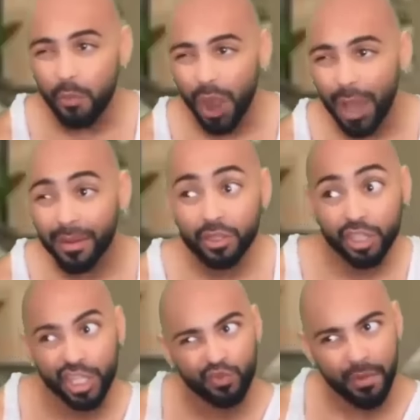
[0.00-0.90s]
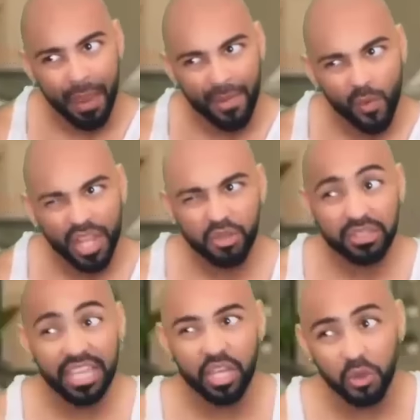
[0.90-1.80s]
No problem. Just remember what
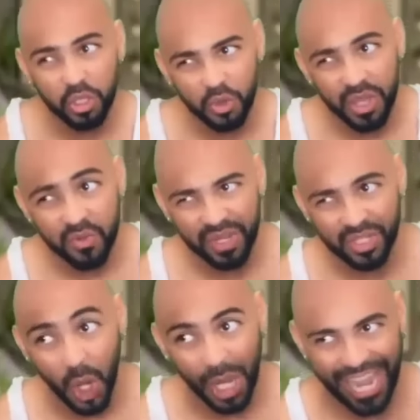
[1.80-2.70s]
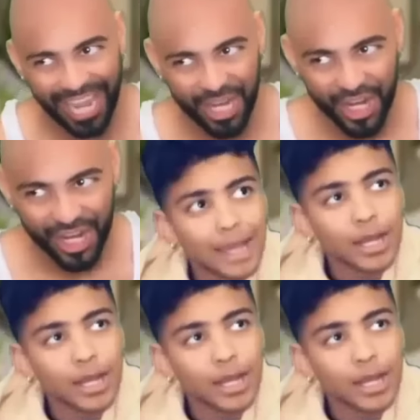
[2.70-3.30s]
you said you'll do in return later.